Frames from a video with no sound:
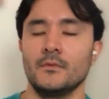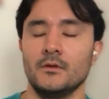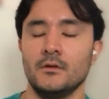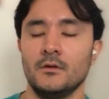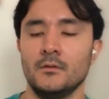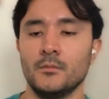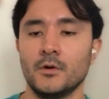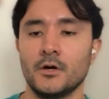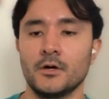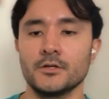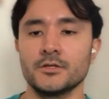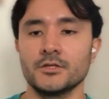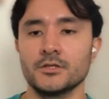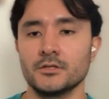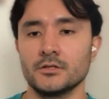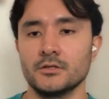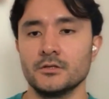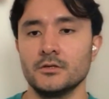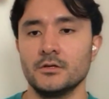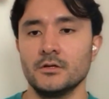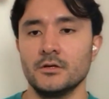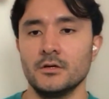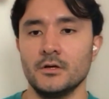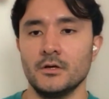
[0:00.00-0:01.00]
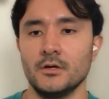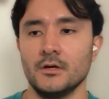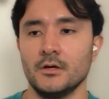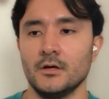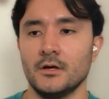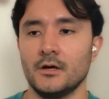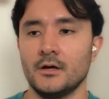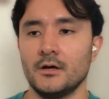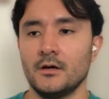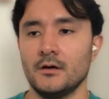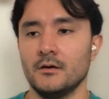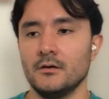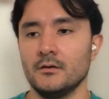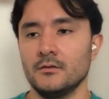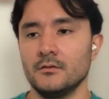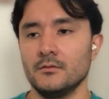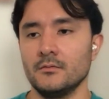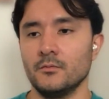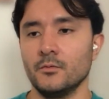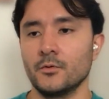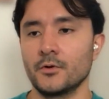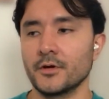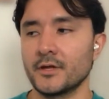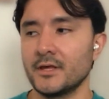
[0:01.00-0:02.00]
in March,
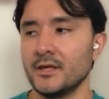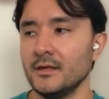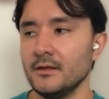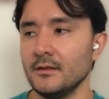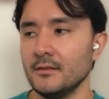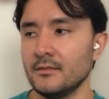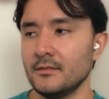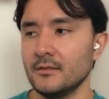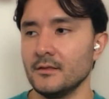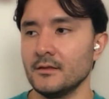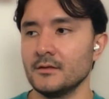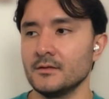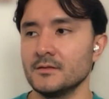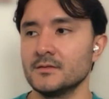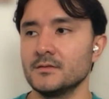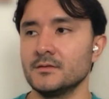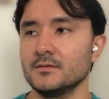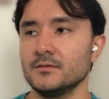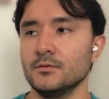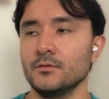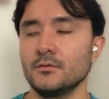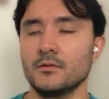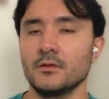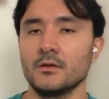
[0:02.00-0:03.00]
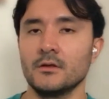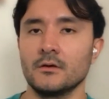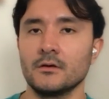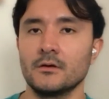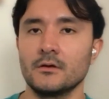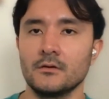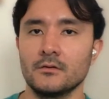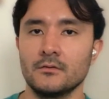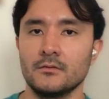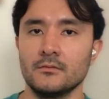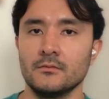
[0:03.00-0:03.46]
what are key things you think